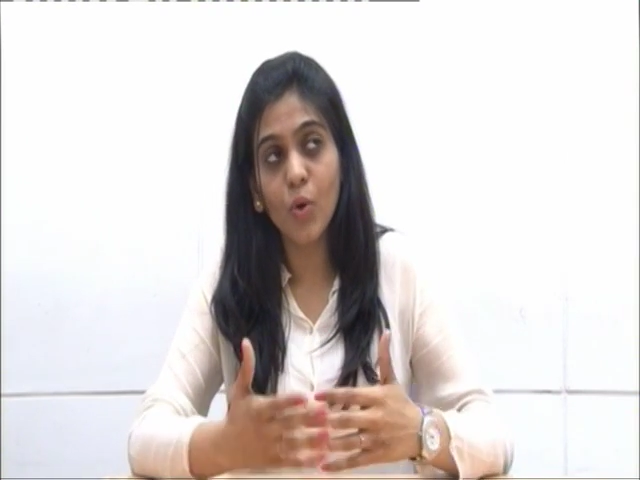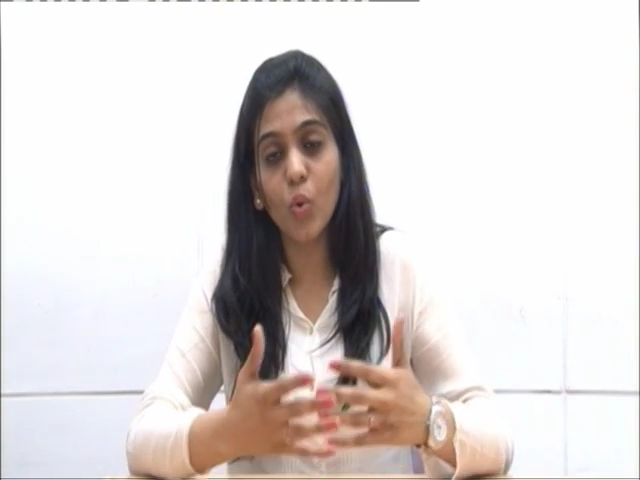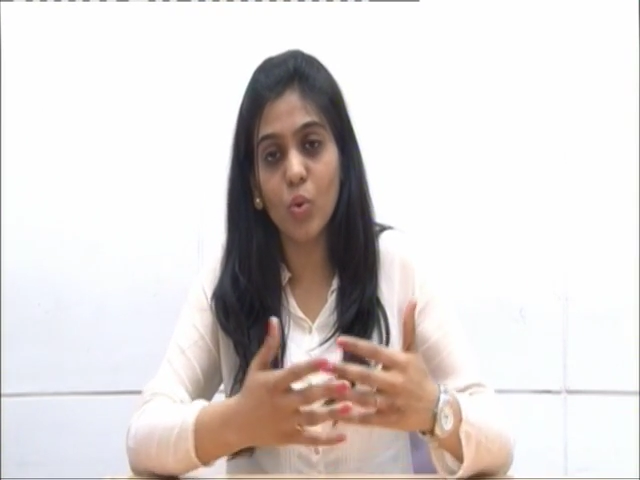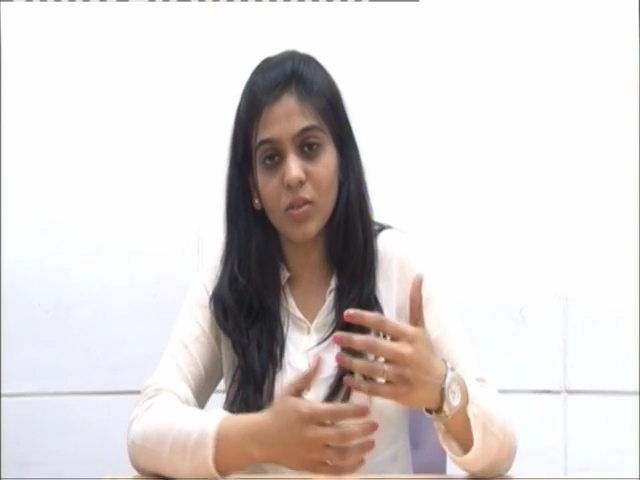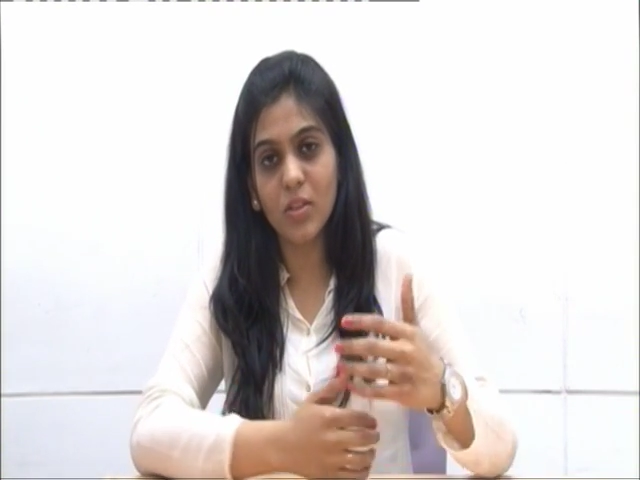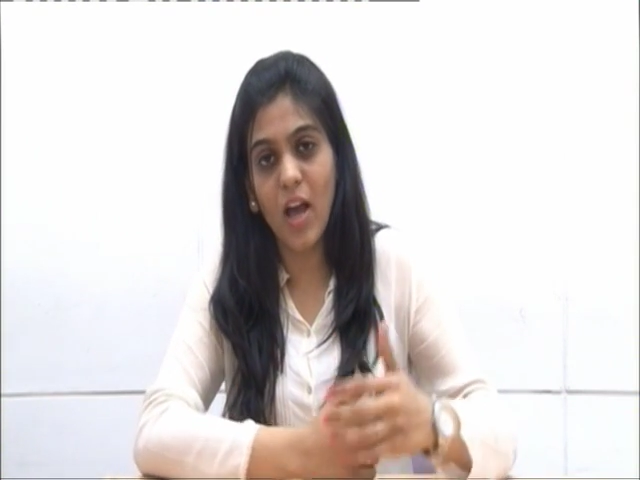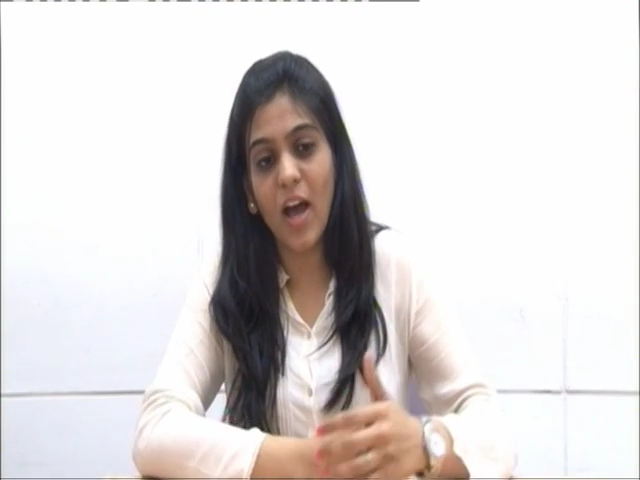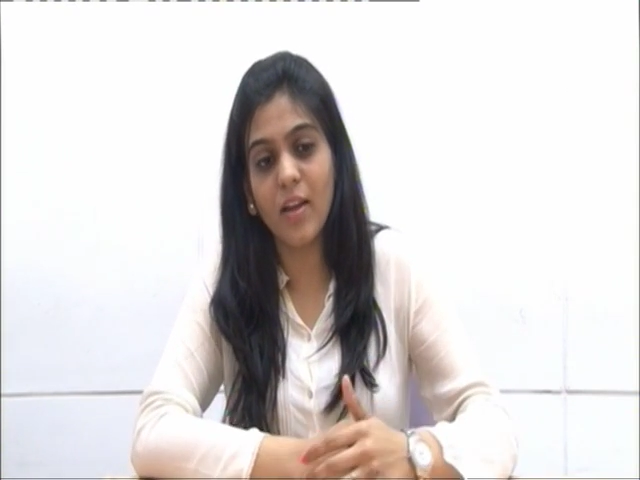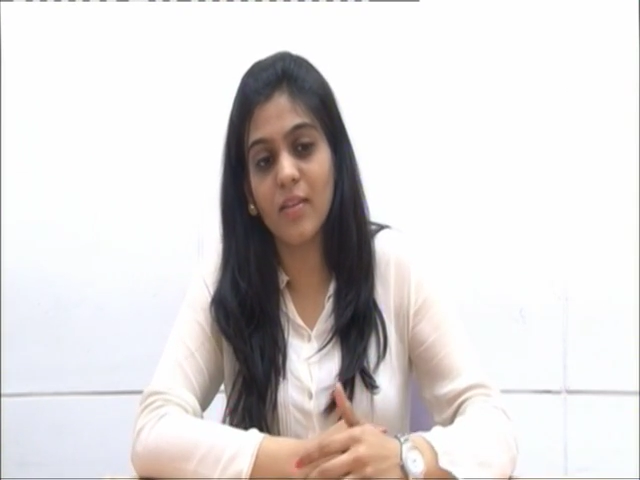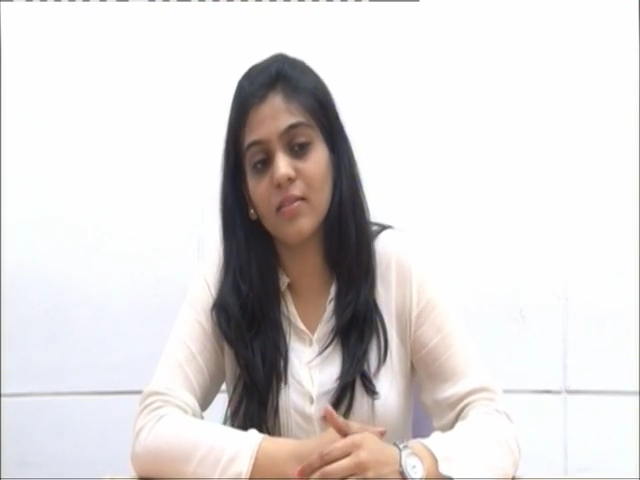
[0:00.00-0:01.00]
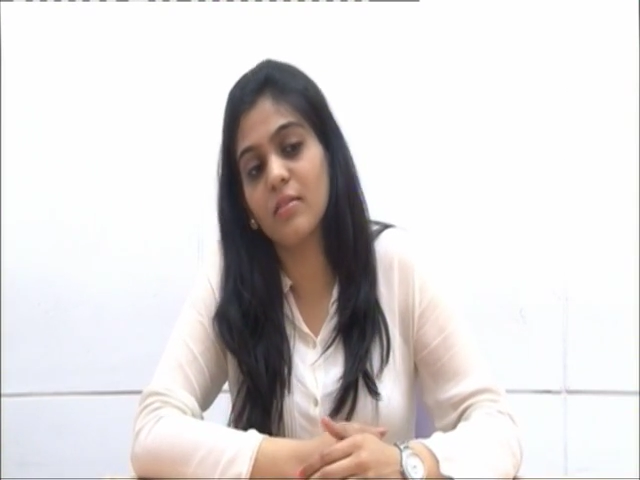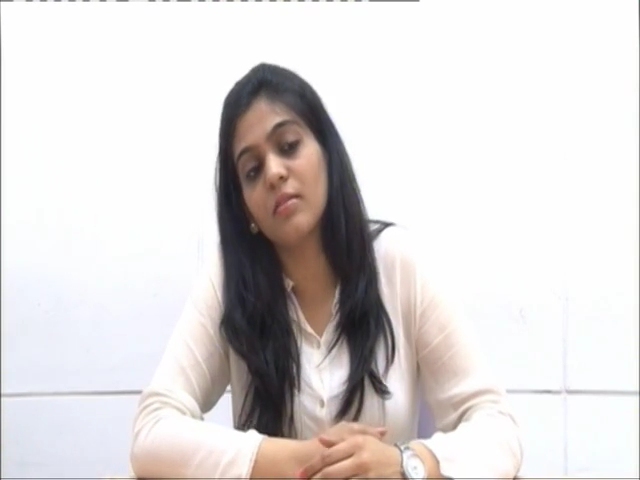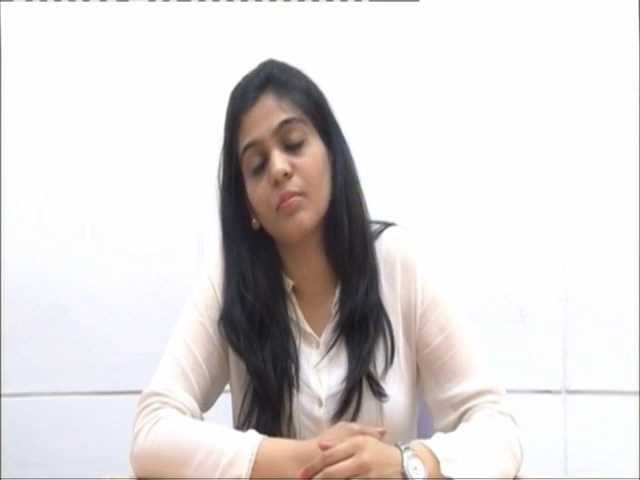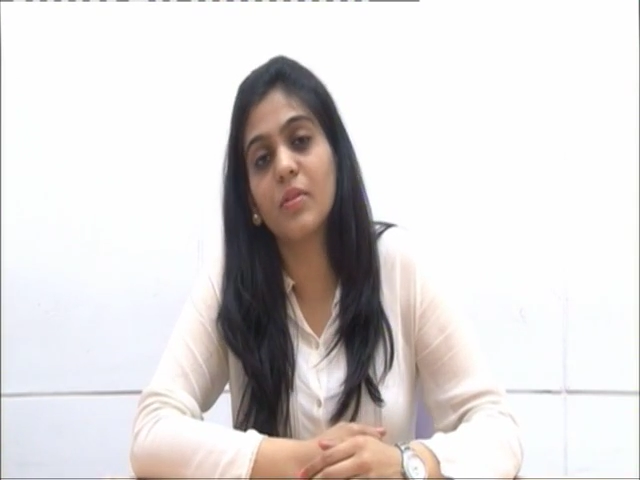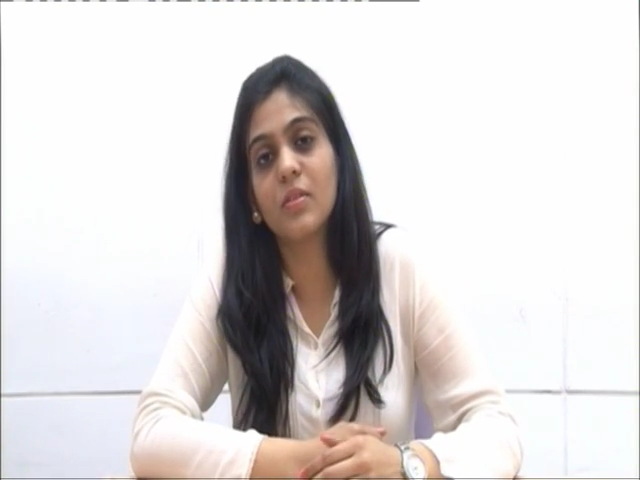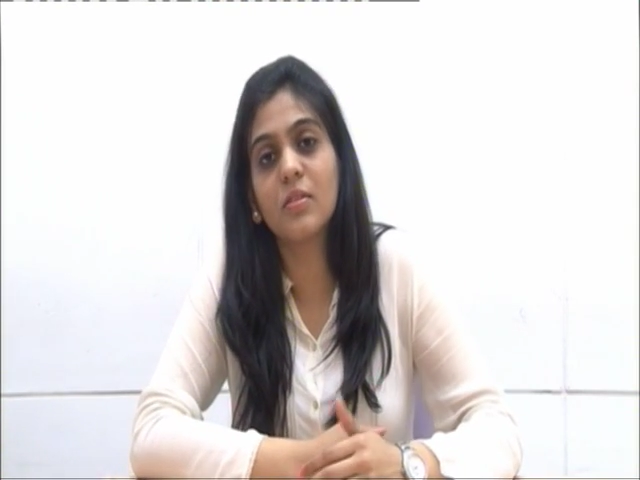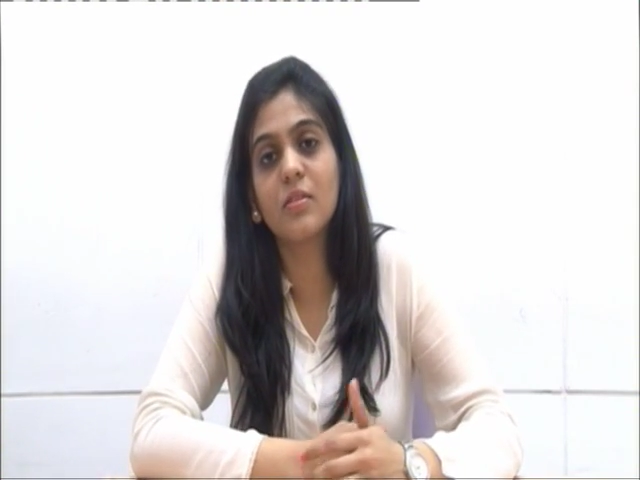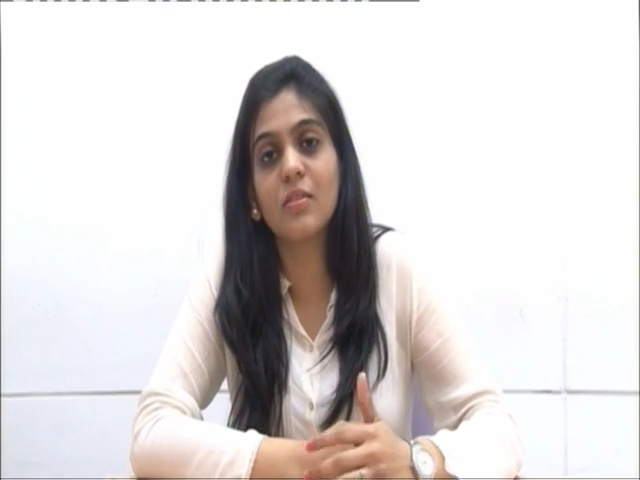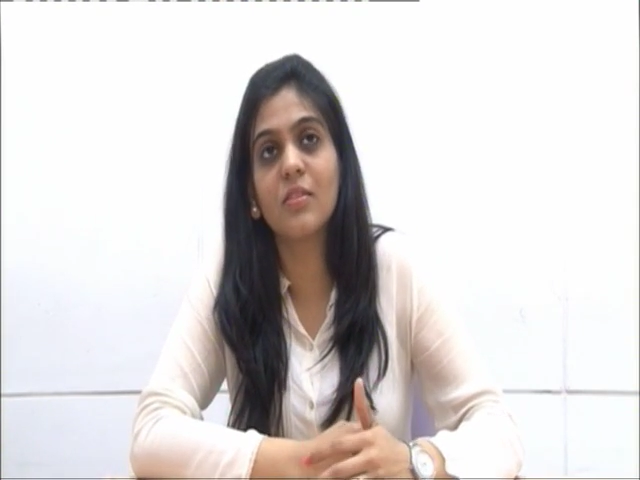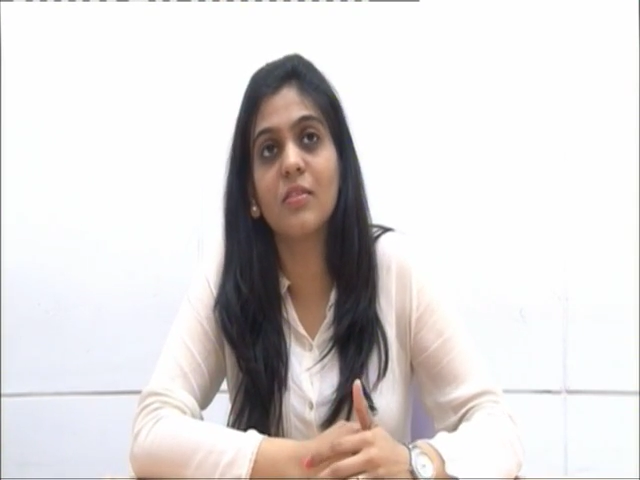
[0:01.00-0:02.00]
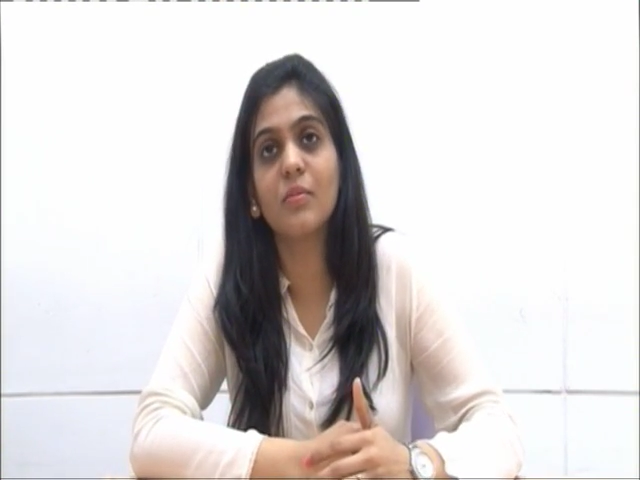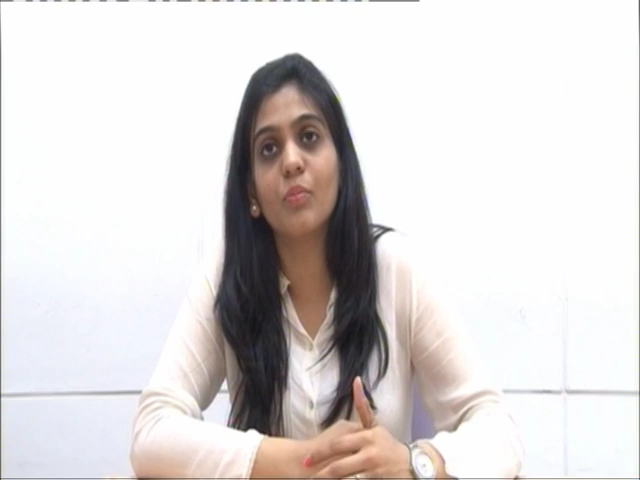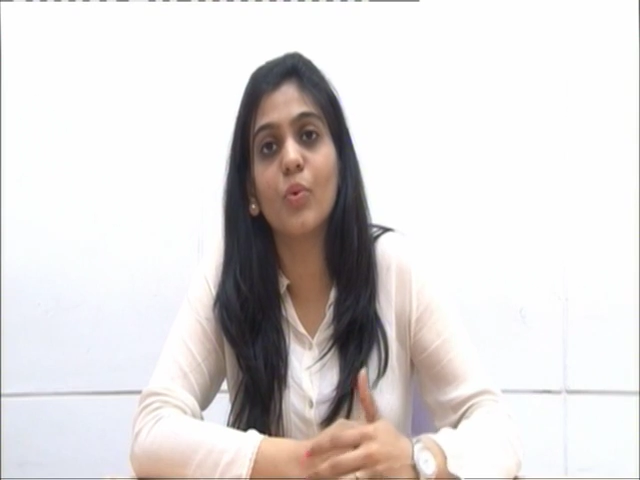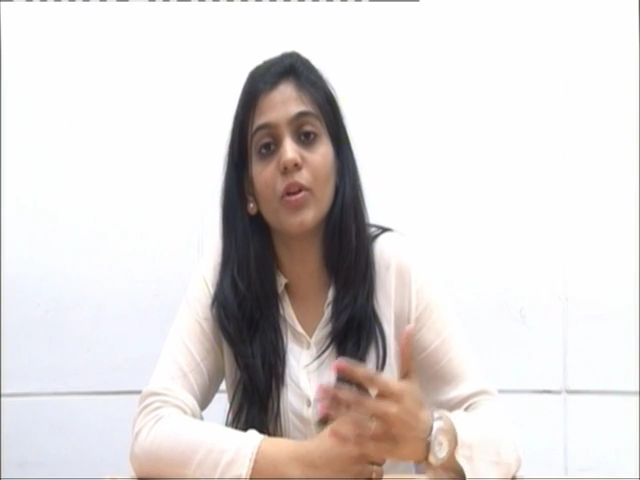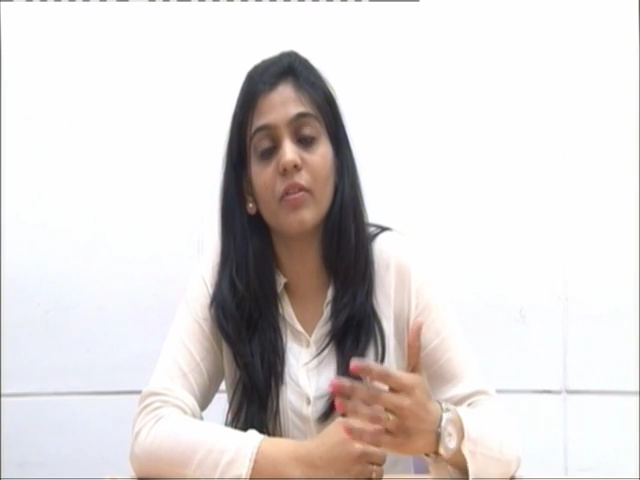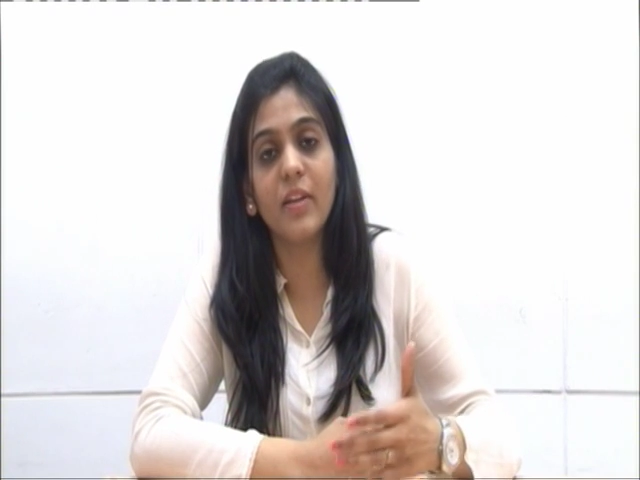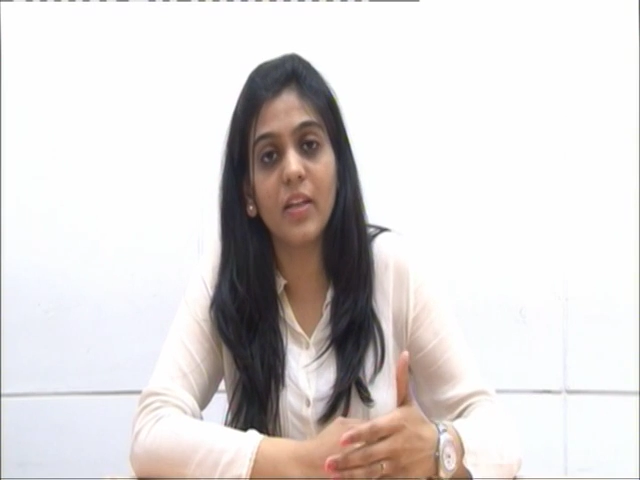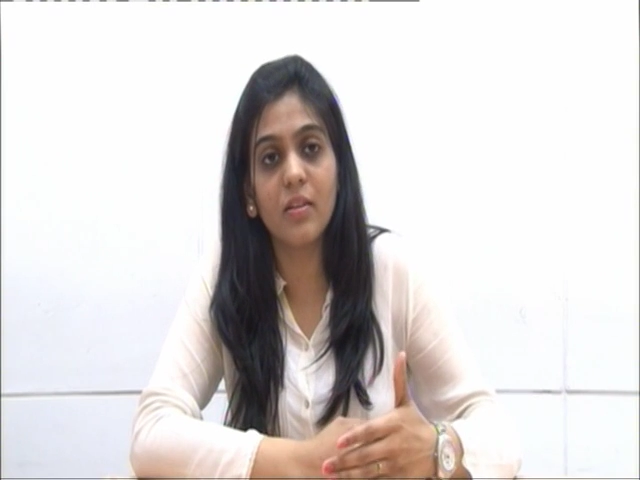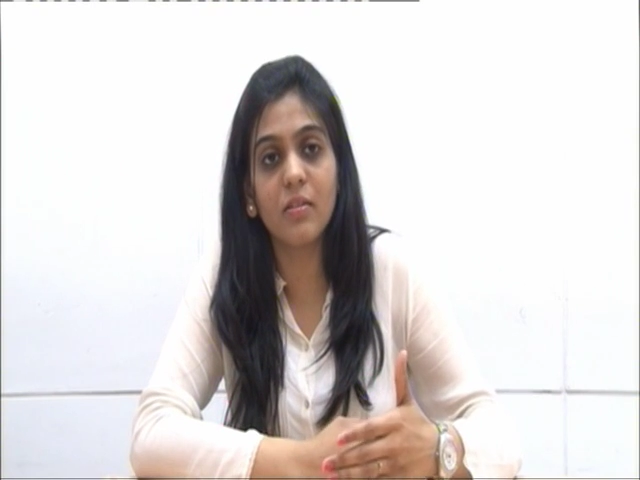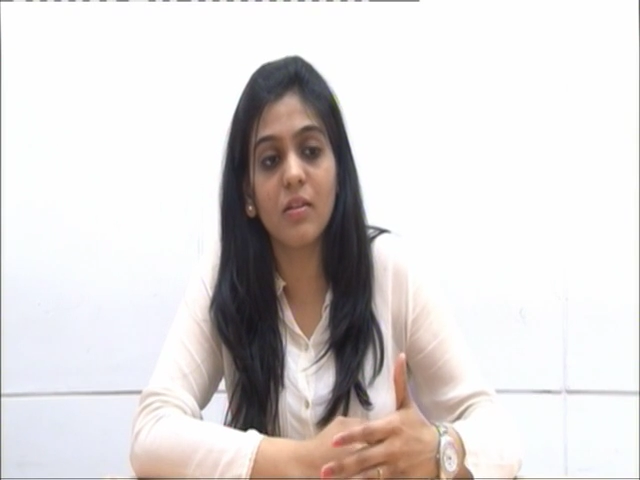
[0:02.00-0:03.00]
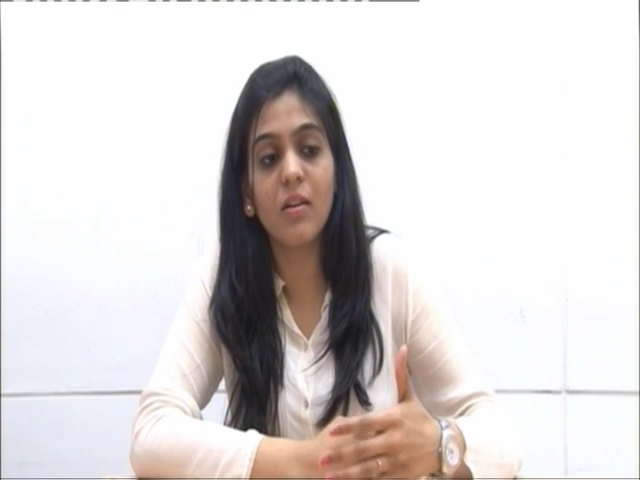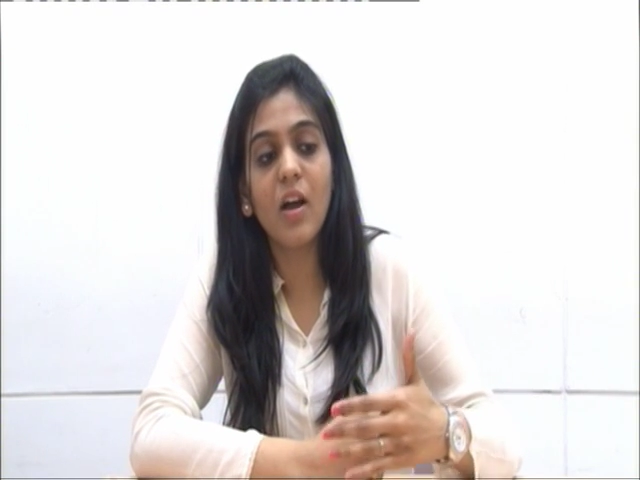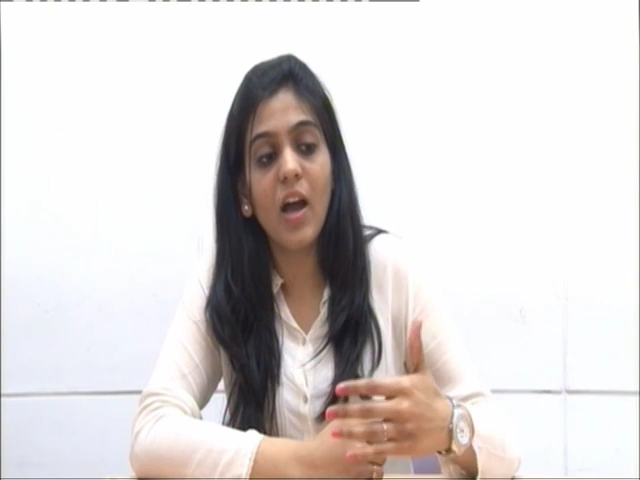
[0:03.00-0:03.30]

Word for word: course as a personal motivator